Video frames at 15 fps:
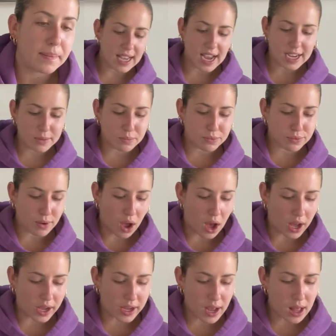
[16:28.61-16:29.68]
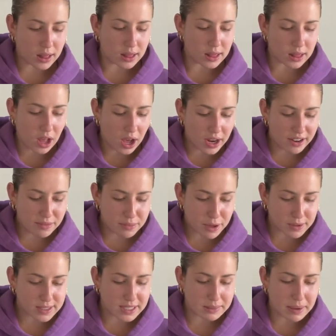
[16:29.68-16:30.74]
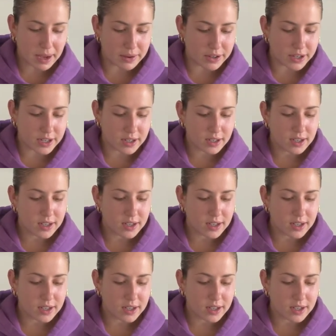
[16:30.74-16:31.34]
I brought a lot of protein powder.